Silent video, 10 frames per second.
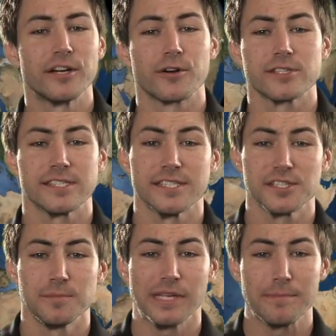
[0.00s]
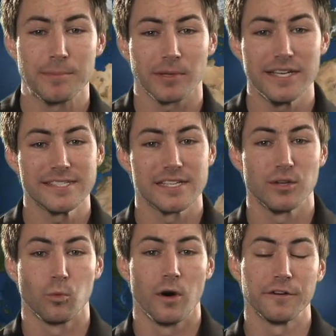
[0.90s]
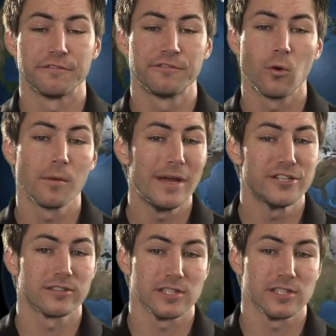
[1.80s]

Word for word: in Earth's system can be placed into one of four major